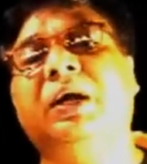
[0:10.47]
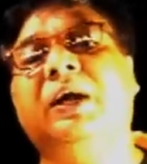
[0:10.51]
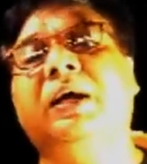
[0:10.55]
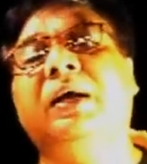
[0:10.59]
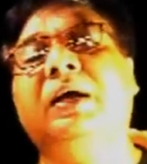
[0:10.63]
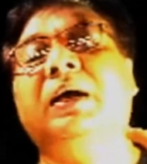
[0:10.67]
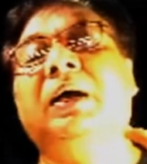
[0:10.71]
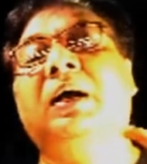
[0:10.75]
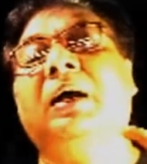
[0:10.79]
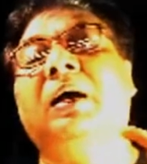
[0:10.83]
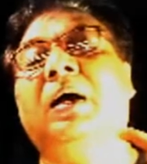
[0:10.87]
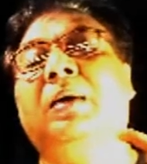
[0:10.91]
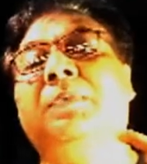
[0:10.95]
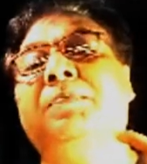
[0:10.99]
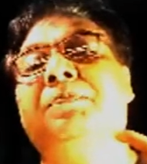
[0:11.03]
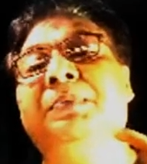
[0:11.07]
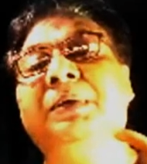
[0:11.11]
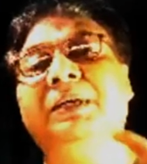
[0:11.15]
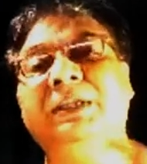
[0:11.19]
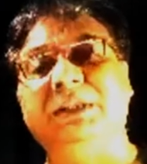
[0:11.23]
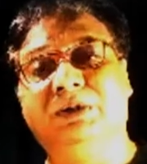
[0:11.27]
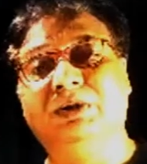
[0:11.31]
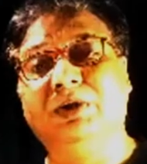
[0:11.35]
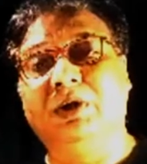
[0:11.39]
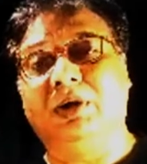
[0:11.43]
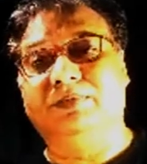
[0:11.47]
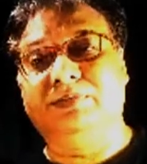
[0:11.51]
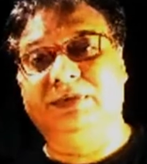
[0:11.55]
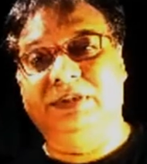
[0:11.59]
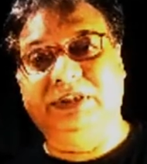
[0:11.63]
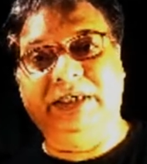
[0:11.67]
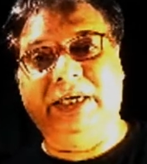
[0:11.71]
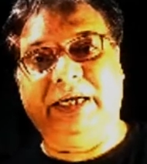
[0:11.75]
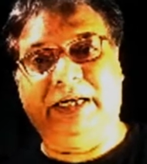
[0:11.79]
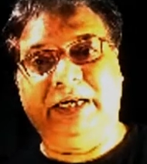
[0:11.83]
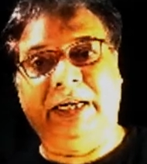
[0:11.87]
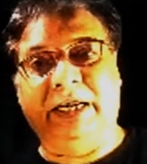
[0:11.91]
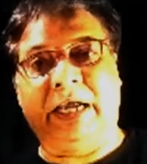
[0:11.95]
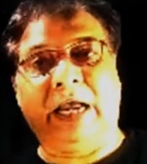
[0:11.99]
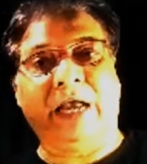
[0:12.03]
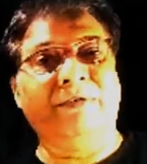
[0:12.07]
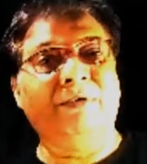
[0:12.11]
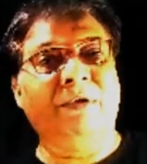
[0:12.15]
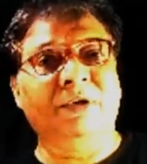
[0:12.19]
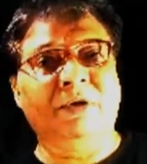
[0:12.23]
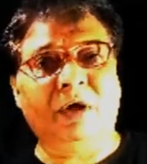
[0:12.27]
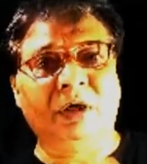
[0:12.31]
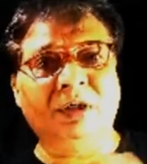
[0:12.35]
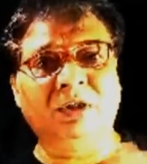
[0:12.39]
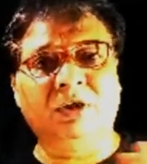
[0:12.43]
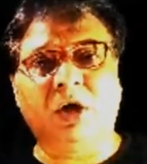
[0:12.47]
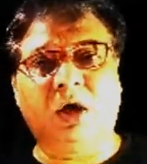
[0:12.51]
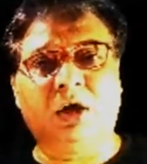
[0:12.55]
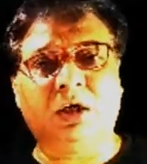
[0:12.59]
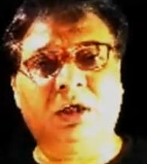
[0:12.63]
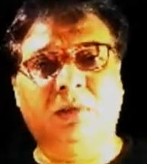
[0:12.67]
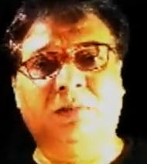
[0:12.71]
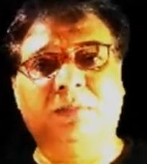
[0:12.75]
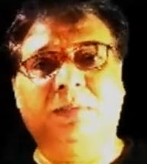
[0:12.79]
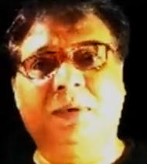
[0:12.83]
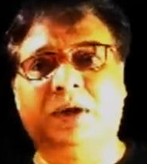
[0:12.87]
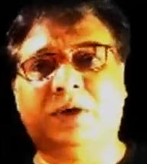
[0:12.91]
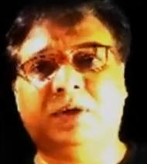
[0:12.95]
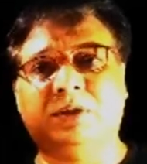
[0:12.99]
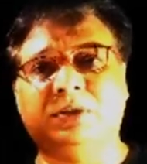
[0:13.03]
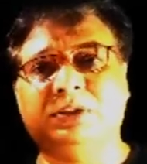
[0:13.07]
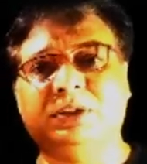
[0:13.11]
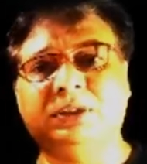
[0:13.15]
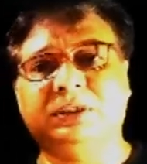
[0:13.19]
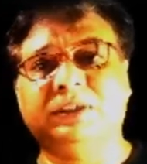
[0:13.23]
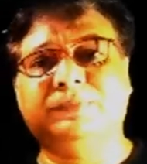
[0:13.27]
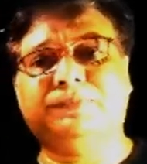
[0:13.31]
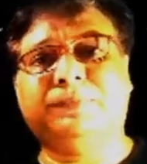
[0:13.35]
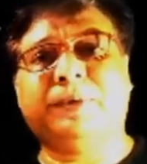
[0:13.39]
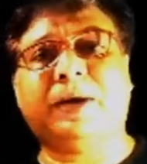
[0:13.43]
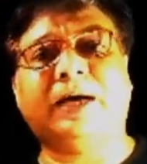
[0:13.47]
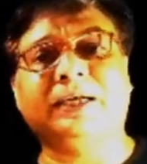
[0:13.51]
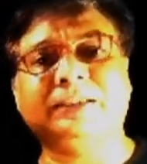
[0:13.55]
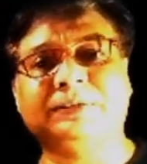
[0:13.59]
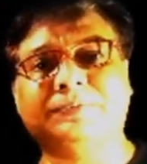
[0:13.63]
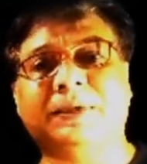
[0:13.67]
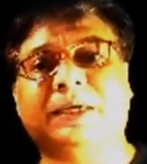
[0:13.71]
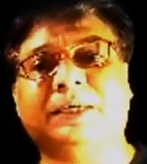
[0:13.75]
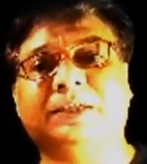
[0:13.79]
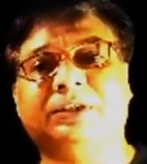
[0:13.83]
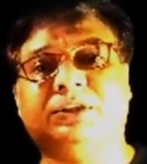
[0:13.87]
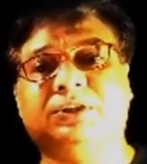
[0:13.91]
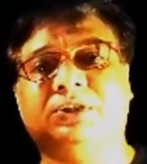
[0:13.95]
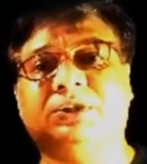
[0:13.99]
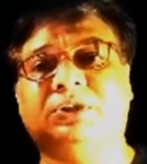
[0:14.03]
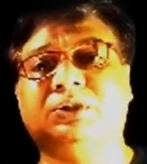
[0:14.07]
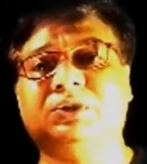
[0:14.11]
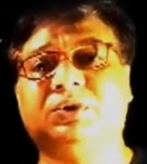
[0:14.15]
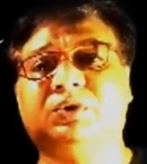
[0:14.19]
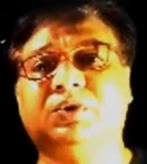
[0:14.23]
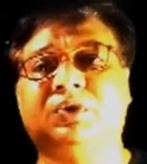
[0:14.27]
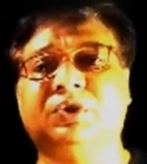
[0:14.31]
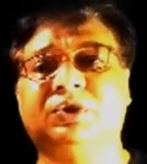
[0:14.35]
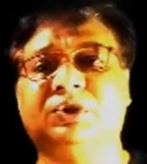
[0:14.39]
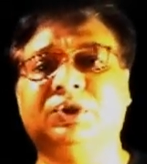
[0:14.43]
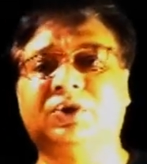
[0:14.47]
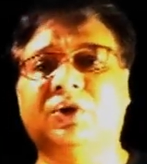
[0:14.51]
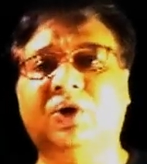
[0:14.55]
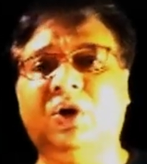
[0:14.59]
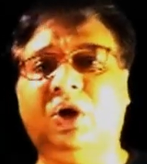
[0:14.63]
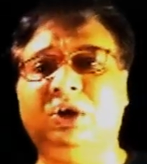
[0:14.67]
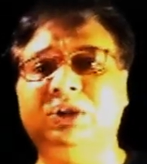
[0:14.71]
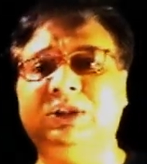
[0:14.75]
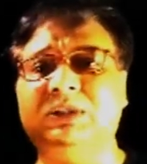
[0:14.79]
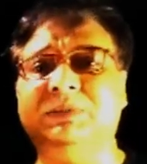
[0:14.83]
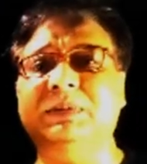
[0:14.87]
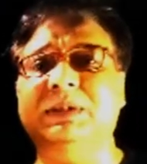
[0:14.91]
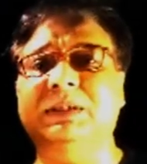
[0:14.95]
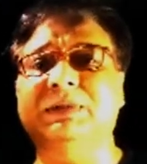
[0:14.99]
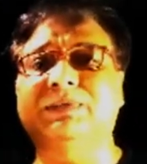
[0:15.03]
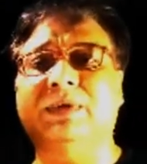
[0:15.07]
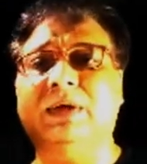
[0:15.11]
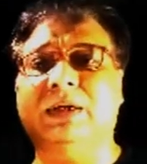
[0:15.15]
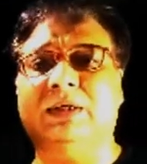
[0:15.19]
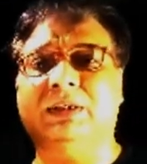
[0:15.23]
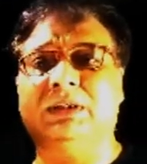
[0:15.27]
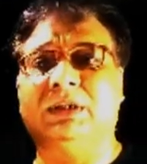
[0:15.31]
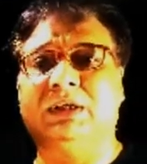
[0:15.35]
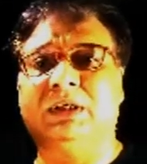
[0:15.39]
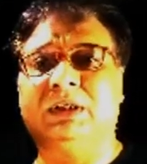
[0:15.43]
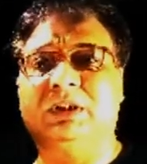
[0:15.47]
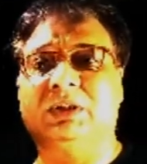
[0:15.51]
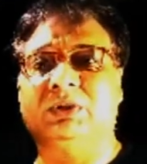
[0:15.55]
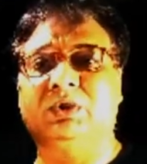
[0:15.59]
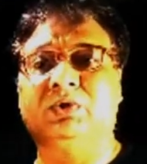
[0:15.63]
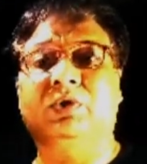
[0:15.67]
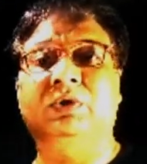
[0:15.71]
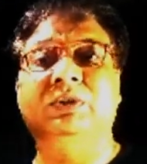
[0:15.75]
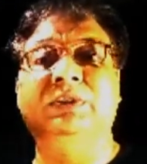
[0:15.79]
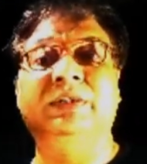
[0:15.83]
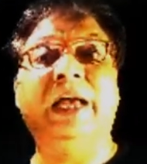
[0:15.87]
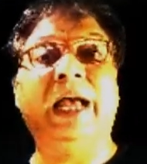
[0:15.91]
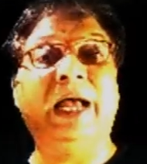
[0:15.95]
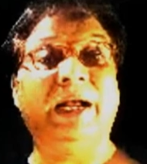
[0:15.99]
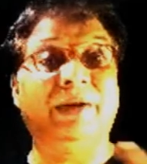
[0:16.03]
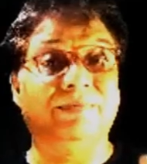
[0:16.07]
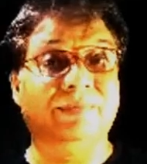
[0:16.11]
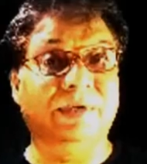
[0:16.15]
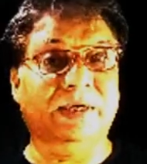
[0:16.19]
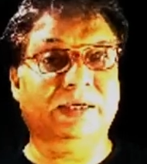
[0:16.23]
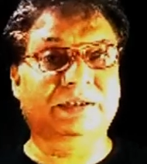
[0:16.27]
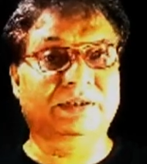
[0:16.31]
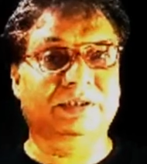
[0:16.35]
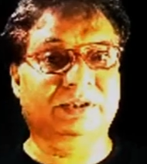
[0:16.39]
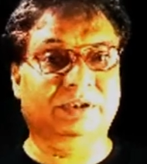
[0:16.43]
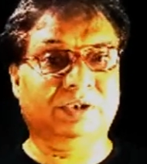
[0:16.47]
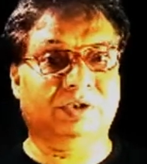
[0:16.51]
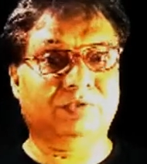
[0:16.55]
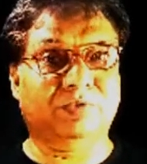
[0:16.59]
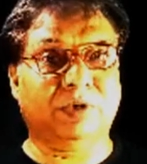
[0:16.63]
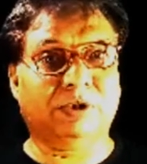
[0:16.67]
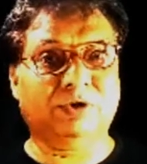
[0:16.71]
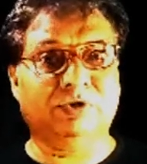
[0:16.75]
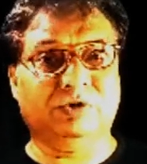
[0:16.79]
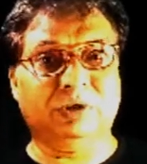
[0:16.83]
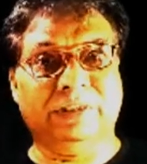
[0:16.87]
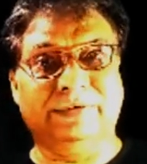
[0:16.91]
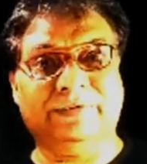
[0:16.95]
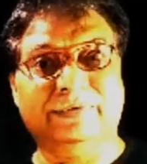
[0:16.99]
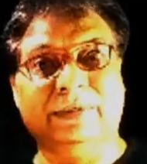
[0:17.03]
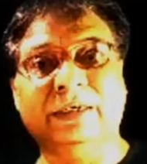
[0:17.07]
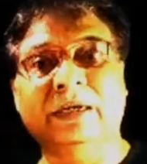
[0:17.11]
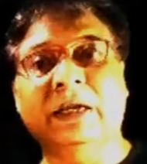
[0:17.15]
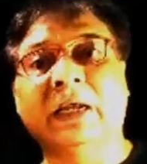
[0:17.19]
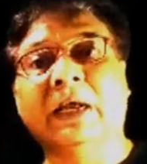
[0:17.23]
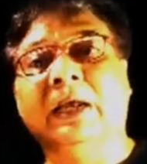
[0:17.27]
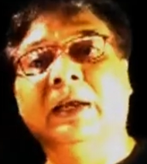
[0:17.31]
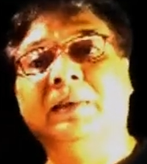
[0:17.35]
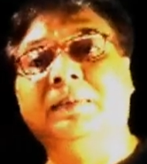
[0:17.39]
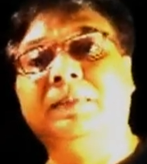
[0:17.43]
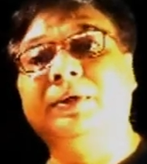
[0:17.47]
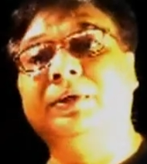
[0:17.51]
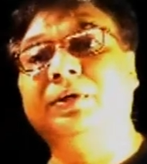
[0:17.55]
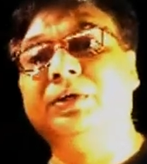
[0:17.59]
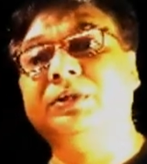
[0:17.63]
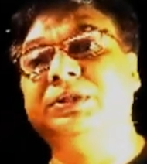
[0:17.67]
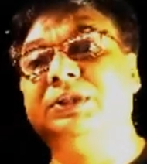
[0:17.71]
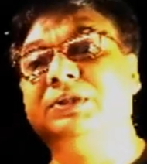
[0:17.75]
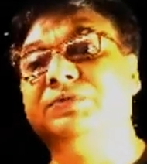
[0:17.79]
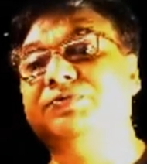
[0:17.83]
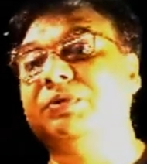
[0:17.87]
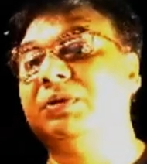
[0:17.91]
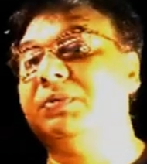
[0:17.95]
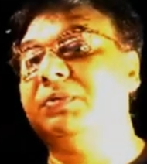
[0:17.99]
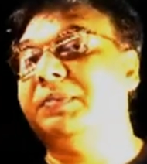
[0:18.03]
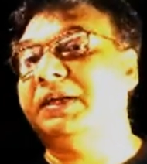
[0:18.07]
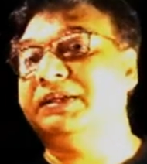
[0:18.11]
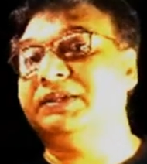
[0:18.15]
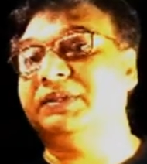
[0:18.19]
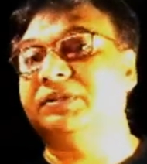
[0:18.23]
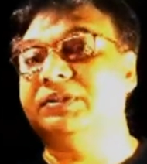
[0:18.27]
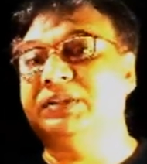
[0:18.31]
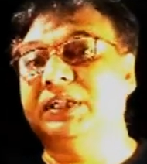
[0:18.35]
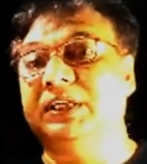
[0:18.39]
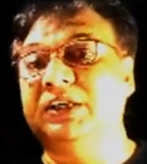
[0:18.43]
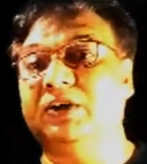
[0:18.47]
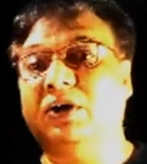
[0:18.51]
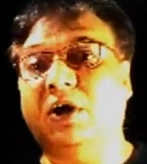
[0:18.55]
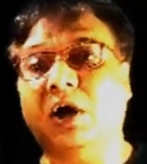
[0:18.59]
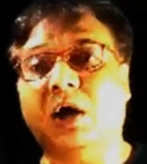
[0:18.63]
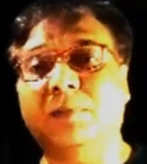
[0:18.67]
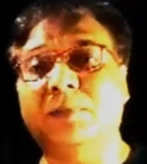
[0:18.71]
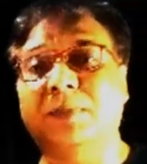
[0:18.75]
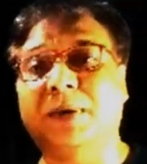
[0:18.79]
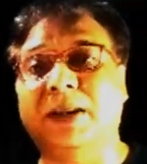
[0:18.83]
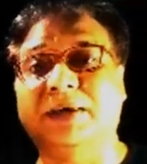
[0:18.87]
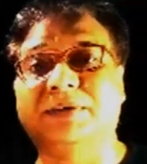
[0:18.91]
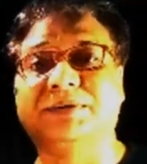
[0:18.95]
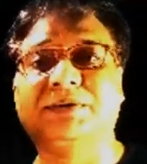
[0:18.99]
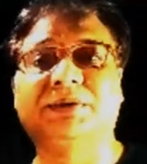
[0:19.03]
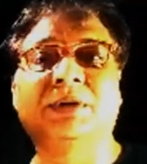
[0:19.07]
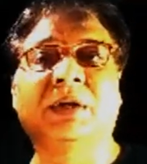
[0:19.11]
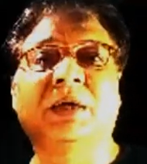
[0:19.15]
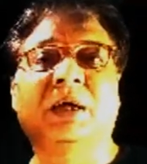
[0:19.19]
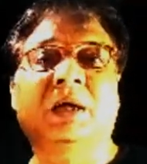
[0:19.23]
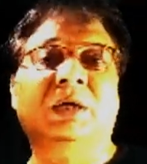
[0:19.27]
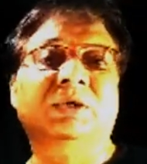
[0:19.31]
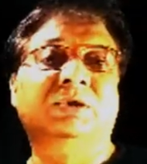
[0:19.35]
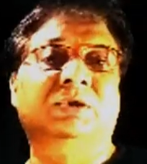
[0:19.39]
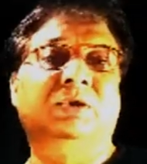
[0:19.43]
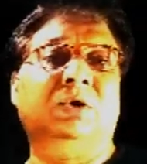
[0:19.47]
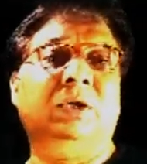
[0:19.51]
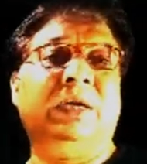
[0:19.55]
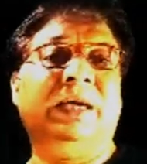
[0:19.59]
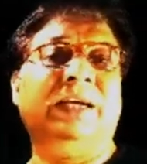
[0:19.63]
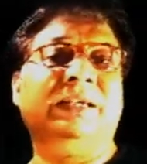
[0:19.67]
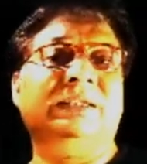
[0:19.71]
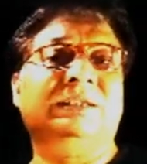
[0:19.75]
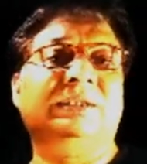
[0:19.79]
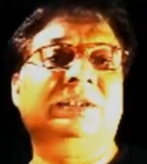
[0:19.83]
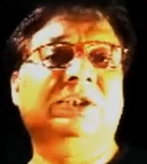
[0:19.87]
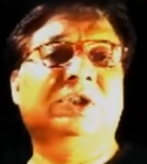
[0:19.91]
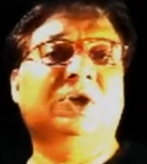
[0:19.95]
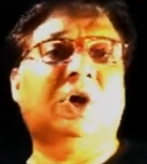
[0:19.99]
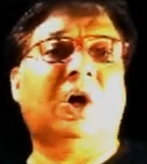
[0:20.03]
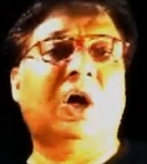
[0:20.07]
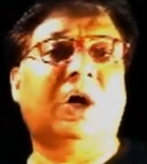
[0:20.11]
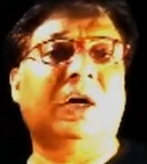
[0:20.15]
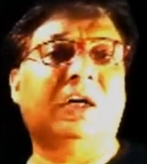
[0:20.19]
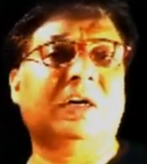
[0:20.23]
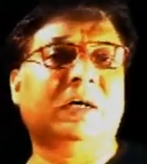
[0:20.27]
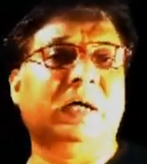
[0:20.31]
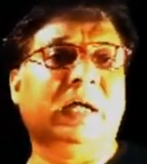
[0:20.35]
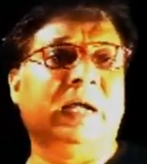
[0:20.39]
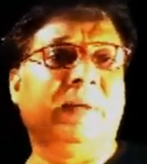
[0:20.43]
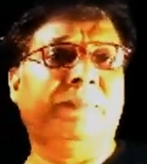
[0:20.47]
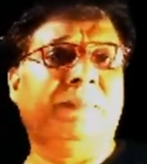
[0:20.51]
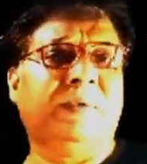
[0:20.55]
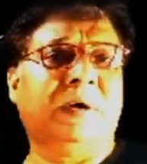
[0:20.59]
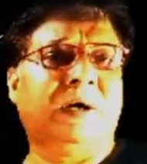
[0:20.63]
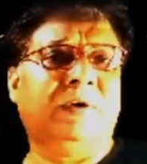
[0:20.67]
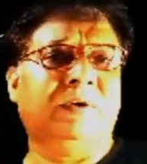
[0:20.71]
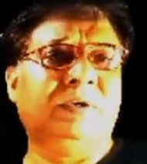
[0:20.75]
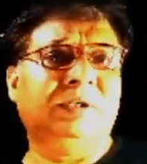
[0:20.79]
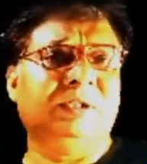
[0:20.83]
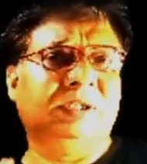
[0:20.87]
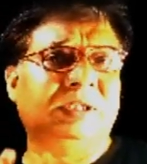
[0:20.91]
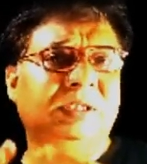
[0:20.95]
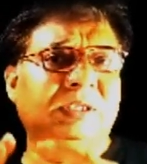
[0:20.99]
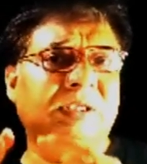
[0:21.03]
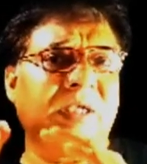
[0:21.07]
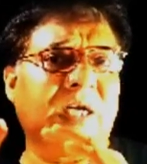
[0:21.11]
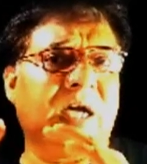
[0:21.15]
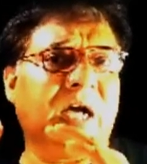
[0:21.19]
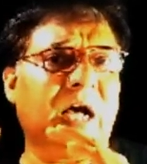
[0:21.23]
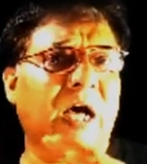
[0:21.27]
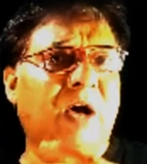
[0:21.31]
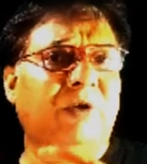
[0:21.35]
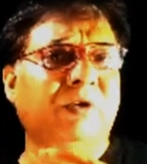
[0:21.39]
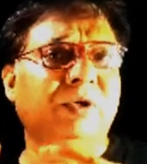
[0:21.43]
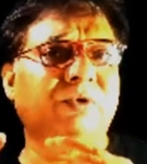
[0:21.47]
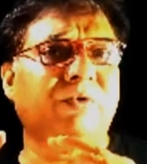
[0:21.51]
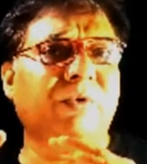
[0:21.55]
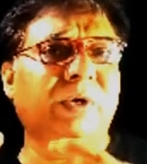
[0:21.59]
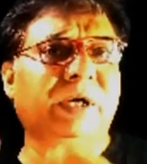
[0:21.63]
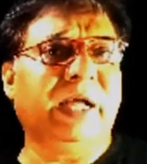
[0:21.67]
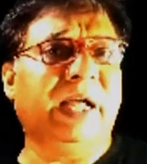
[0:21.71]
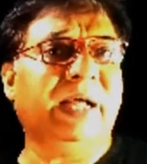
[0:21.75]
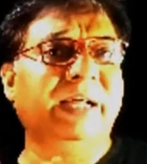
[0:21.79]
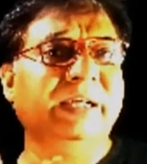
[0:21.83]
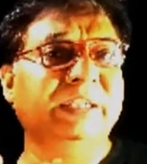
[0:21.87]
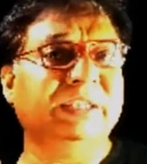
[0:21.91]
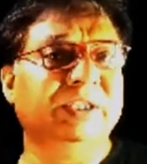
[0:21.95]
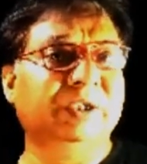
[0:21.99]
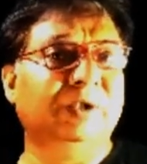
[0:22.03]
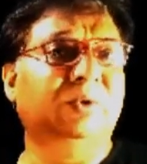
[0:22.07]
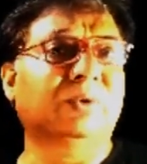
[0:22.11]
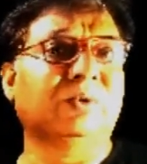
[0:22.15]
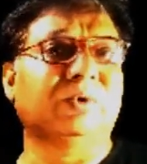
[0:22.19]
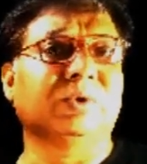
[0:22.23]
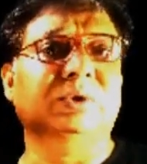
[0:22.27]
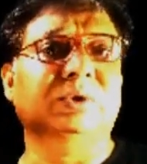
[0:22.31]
a piece of DNA. I will not talk about the phage vectors or the cosmid vectors or YAG vectors whatsoever, because it will make the thing complex. So let us talk about how you can use